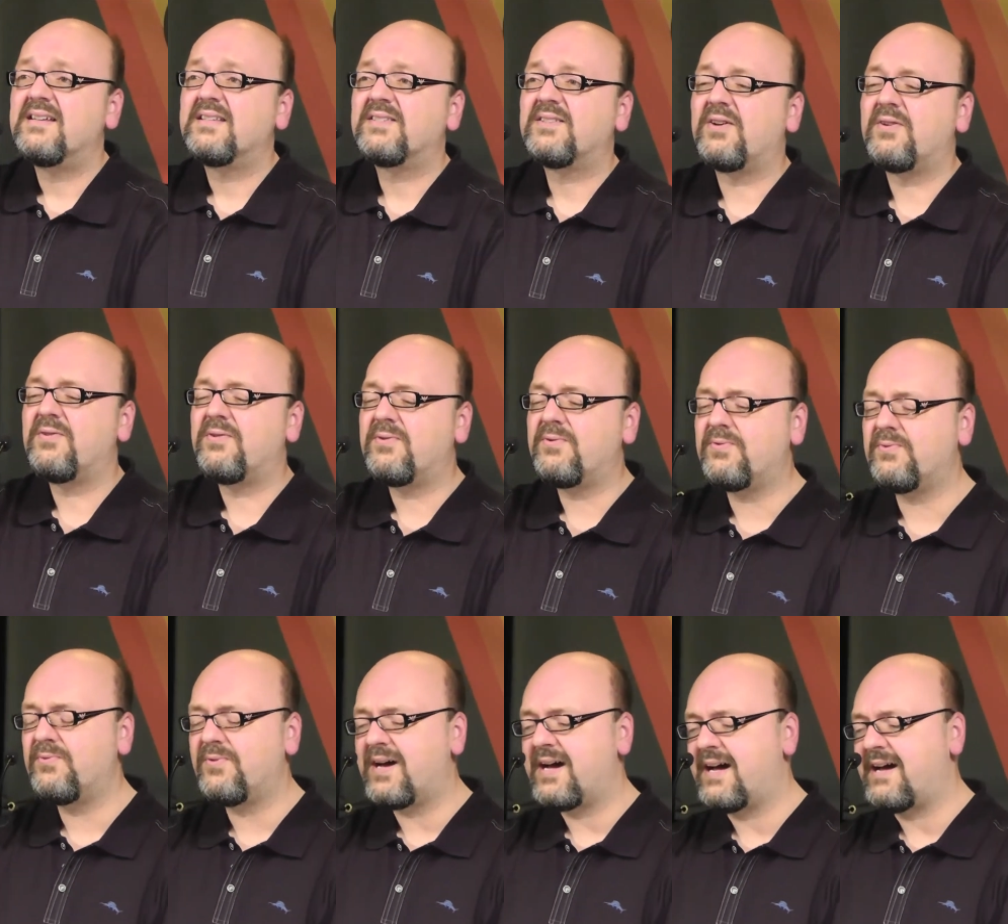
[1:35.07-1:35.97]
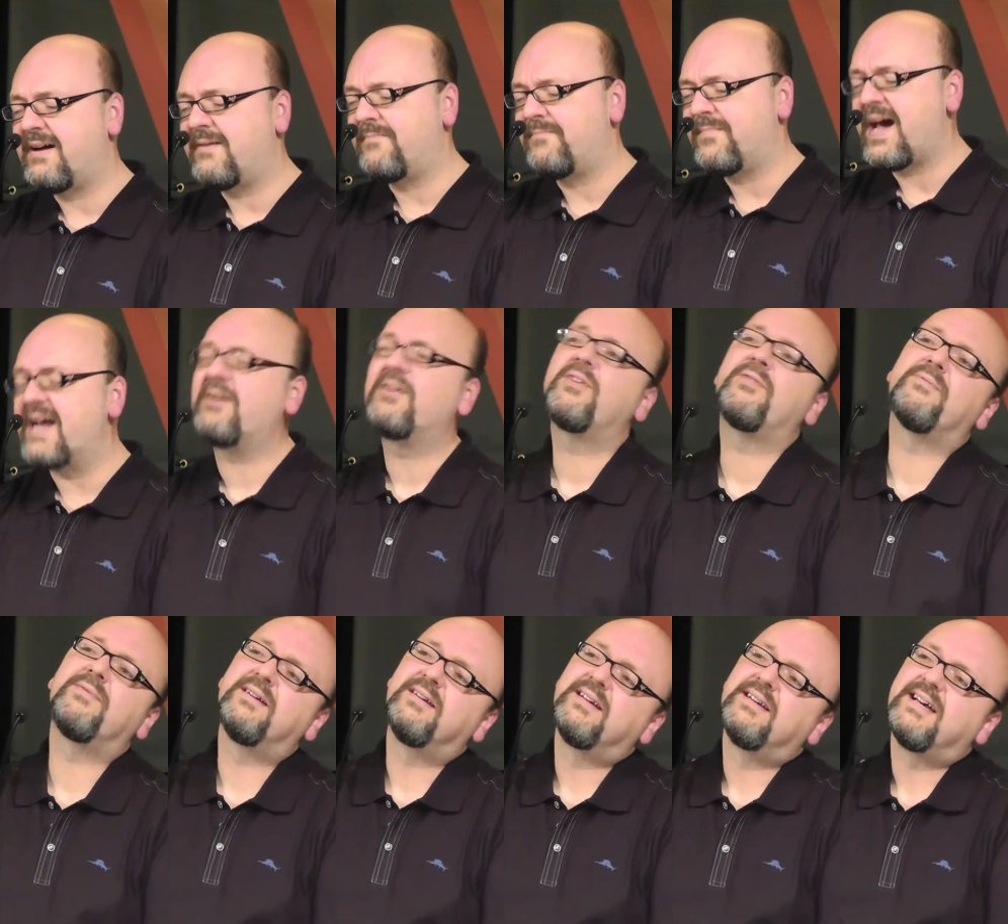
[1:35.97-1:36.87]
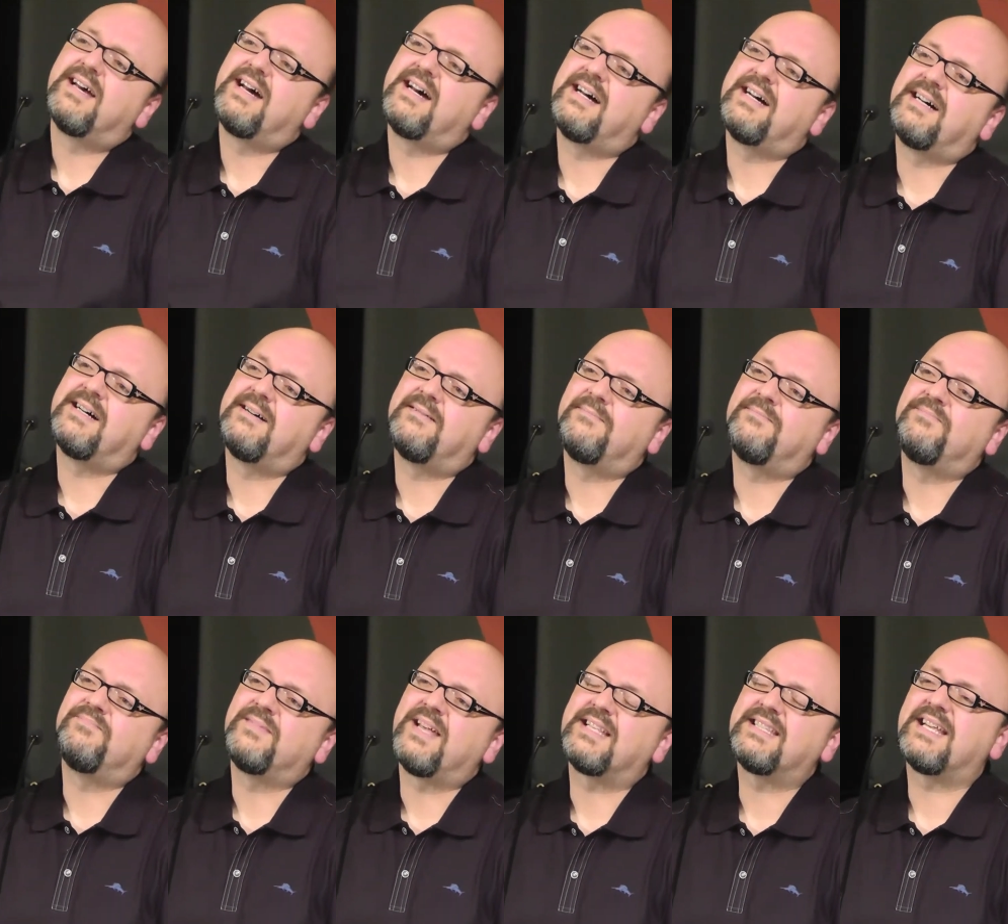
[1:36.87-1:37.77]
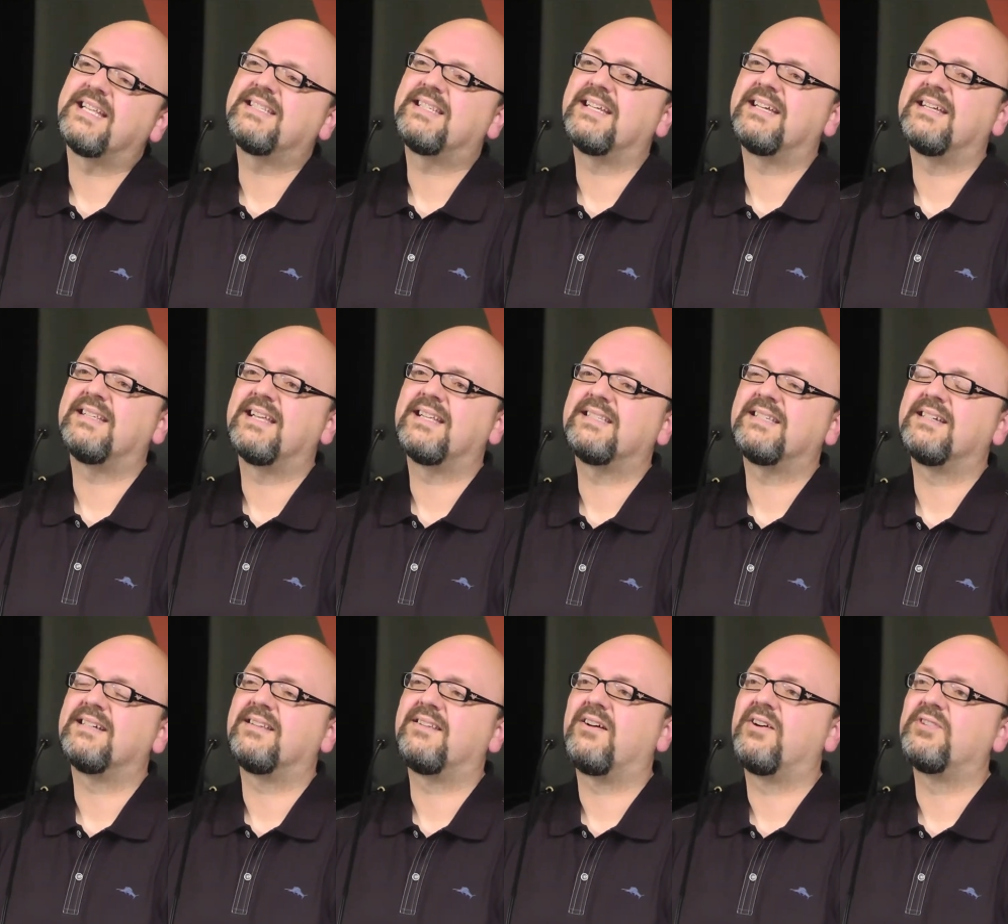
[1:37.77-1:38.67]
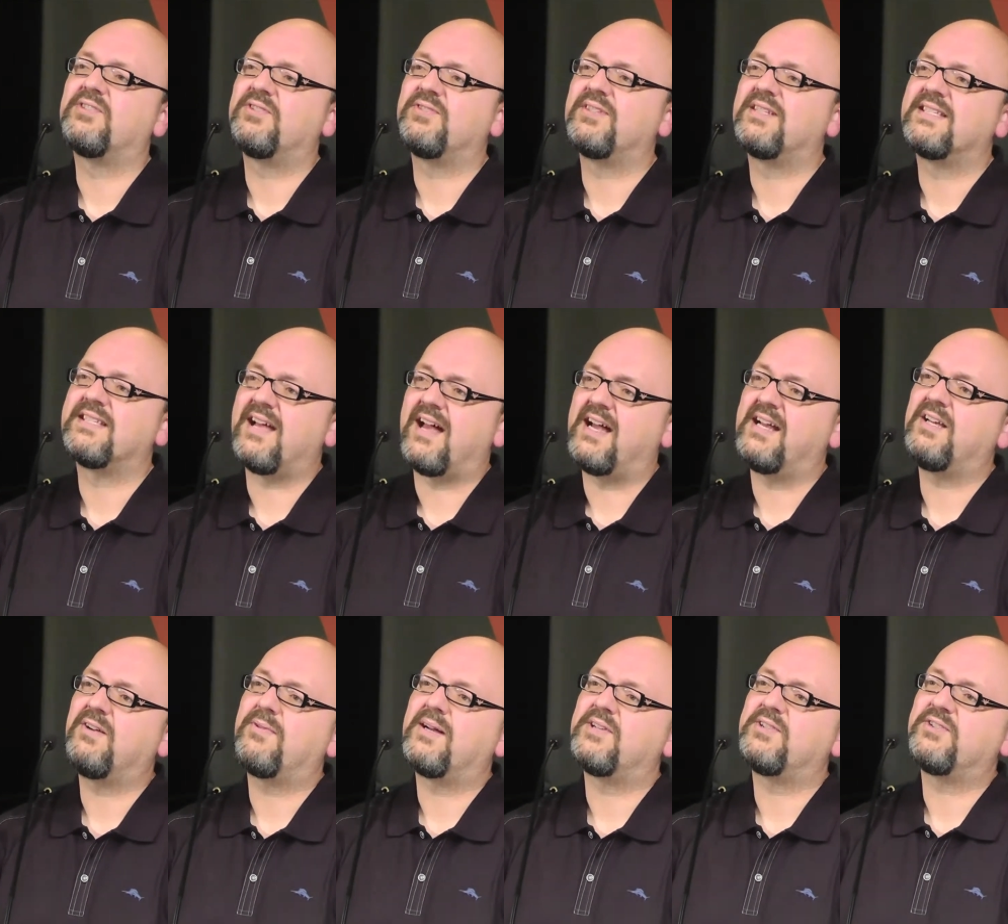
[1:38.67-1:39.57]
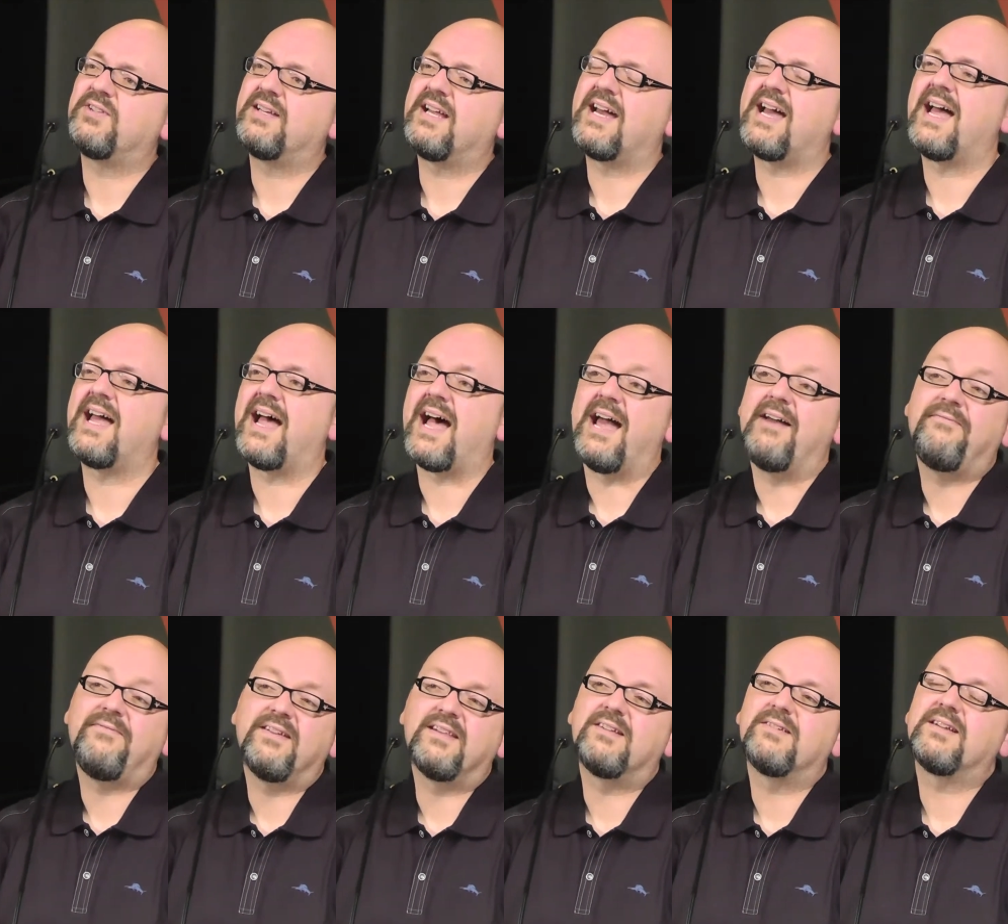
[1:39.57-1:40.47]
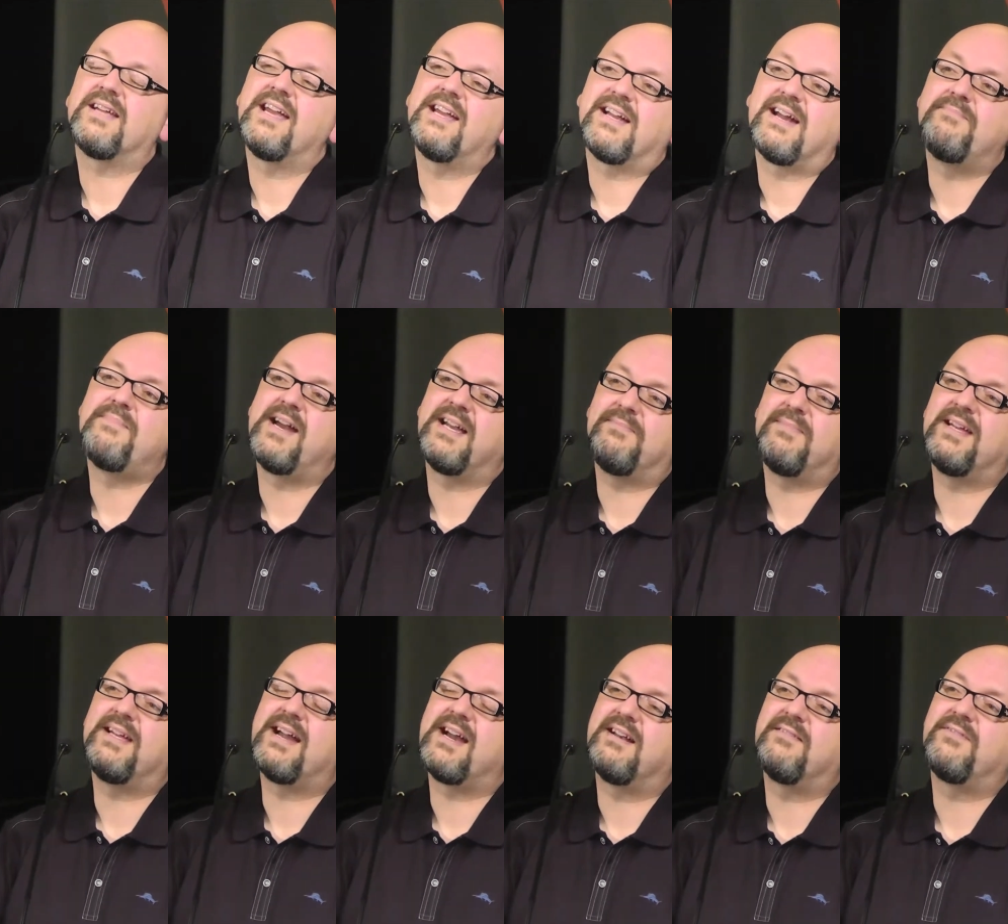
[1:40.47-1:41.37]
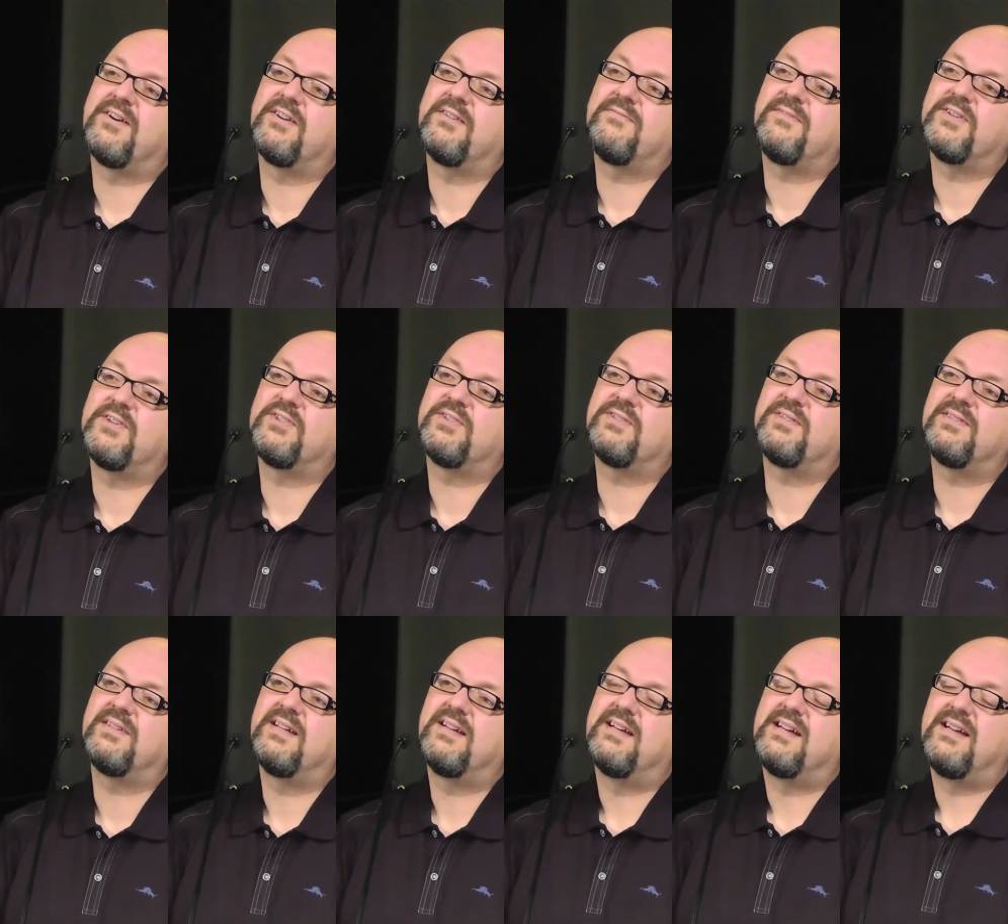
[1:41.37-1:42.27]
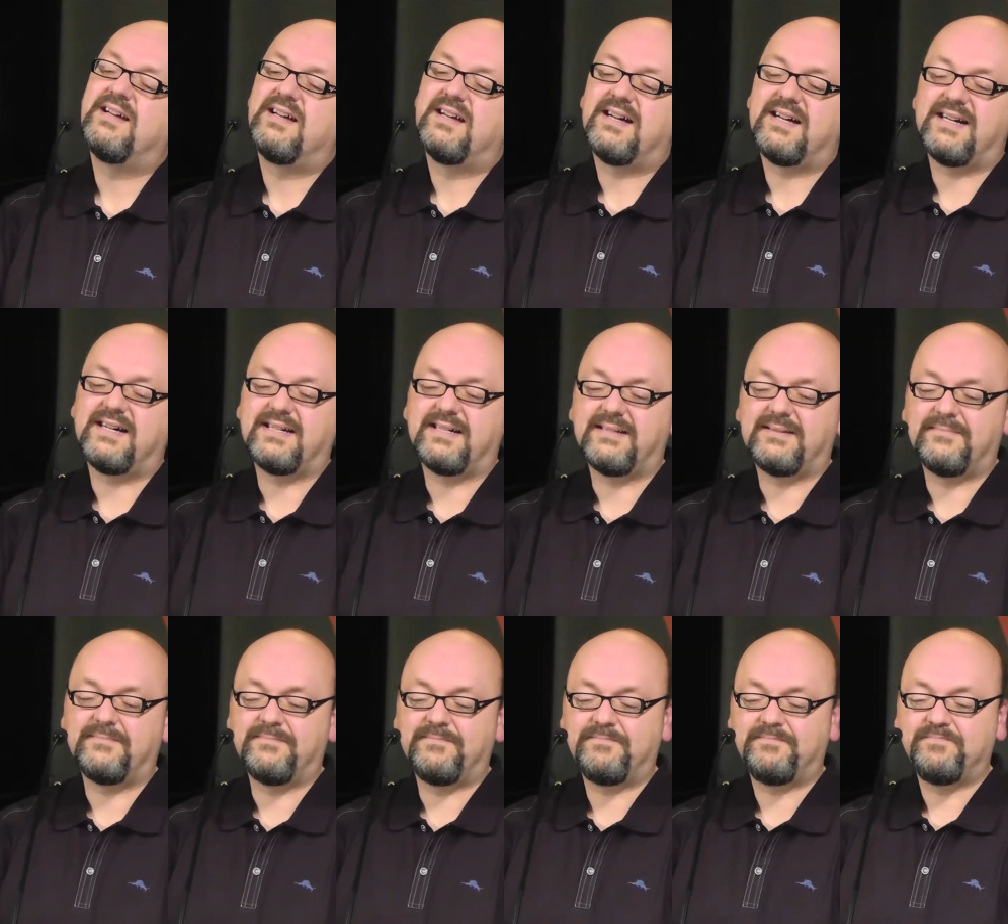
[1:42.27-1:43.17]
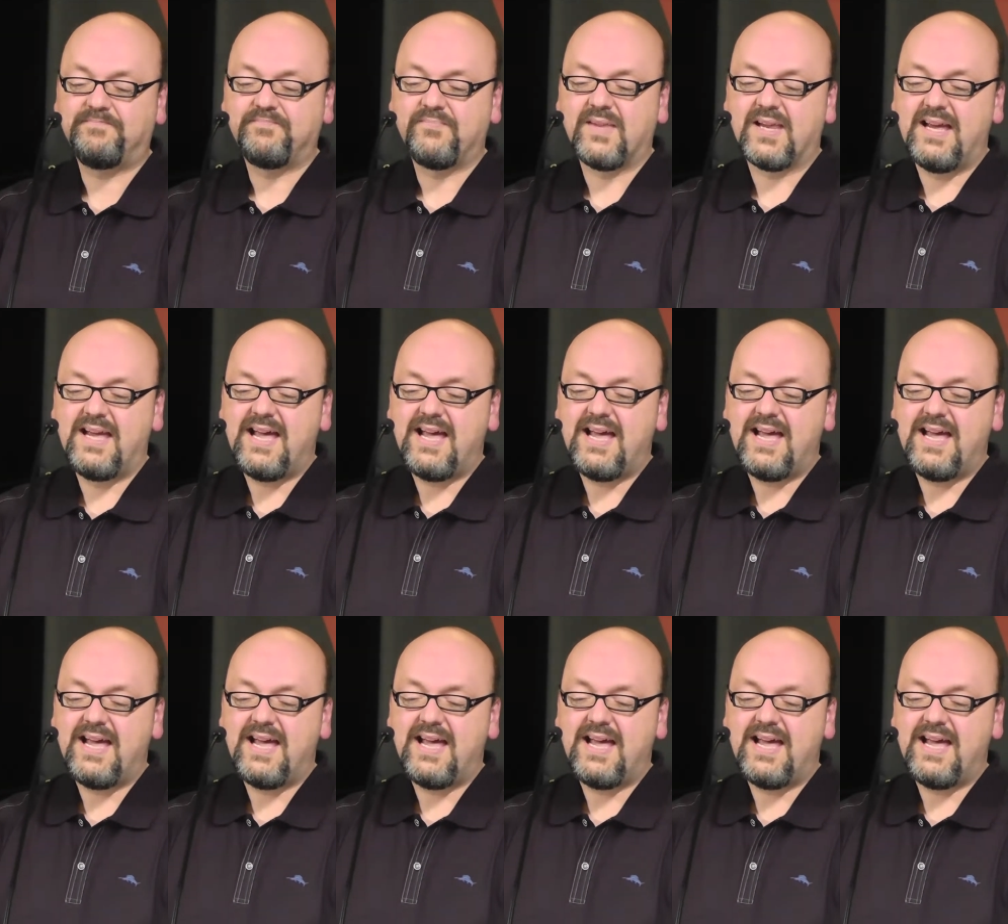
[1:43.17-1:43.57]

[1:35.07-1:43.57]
So um, I don't know. Um, that, that's a that's a larger design question. I, I feel like it might be kind of artificial. Um,